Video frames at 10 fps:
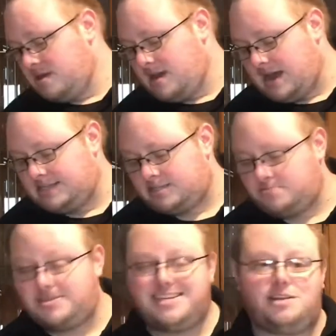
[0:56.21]
had some
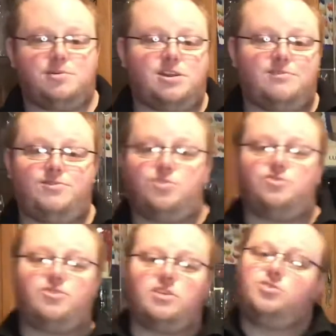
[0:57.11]
cinnamon
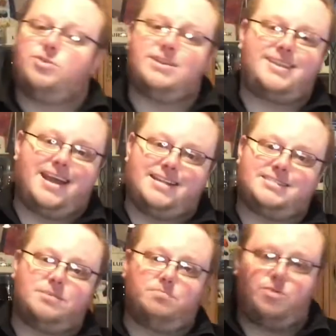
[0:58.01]
infused into it. Dead
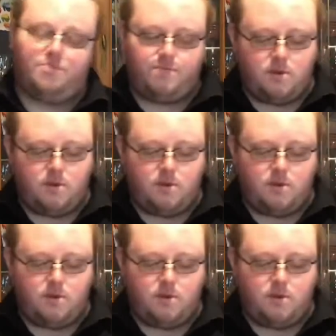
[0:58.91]
simple.